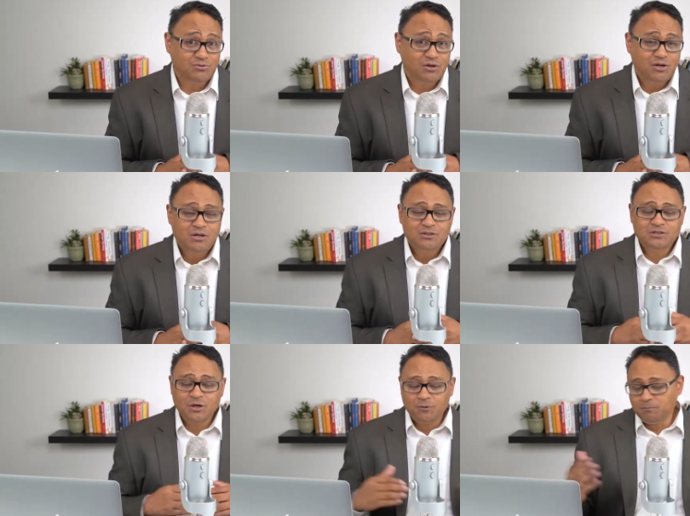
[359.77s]

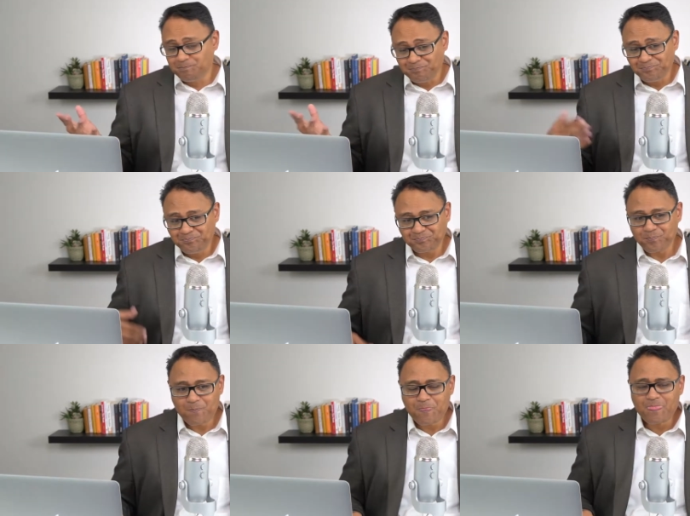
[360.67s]
So
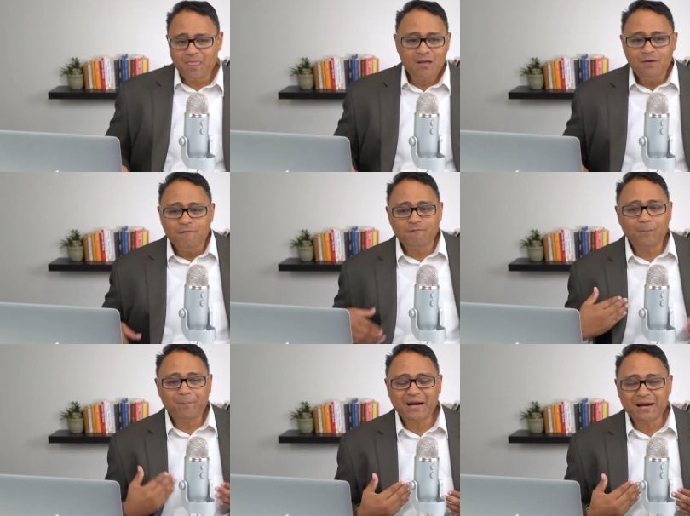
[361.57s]
for
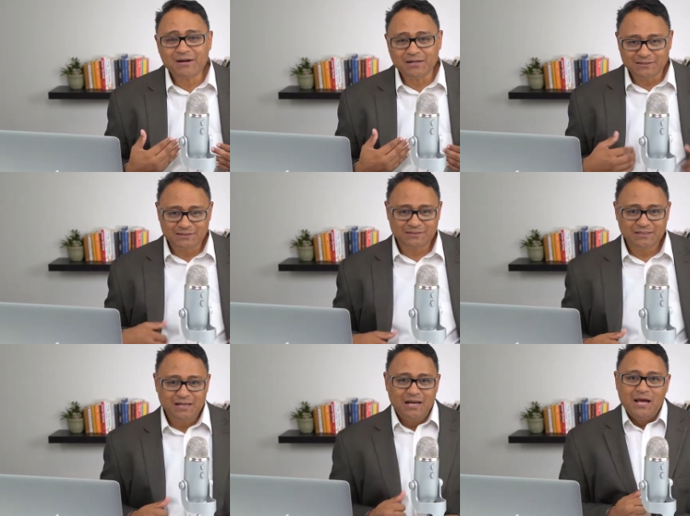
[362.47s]
parents,
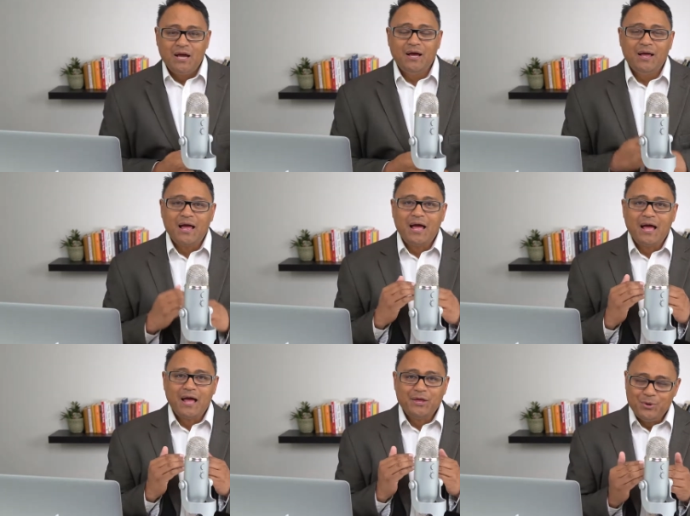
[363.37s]

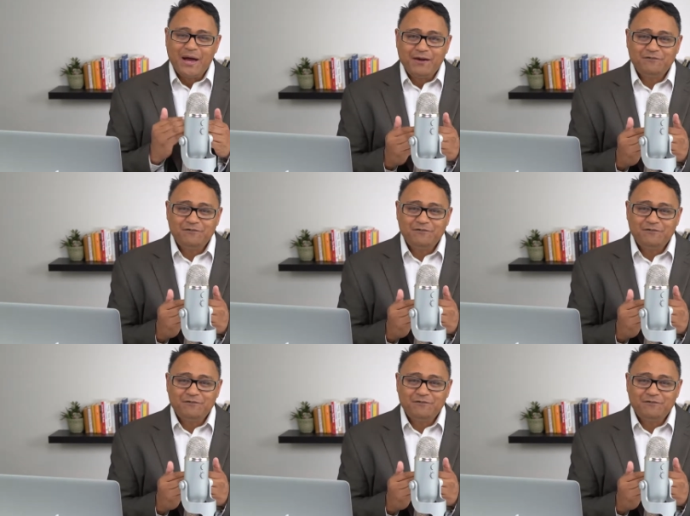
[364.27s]
you have to